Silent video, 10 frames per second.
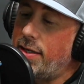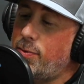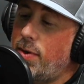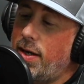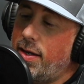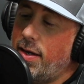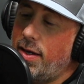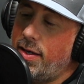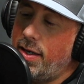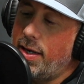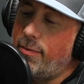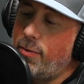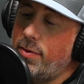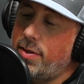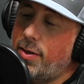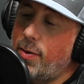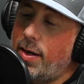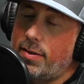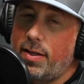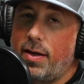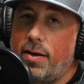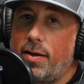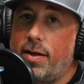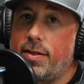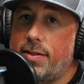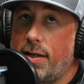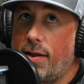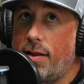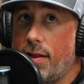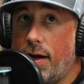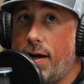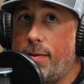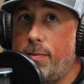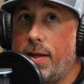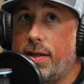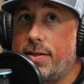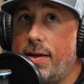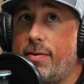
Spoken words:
why I need everyone to go out there and sell a lot, because I've